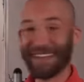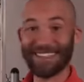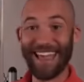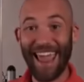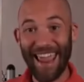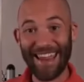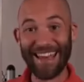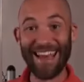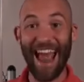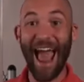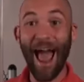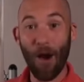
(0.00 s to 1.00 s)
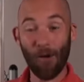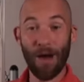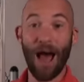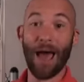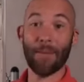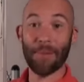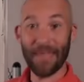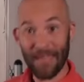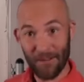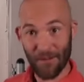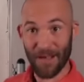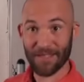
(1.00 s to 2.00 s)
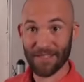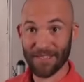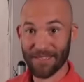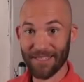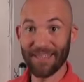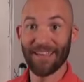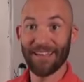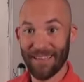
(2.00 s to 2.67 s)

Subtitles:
that is handing out IP addresses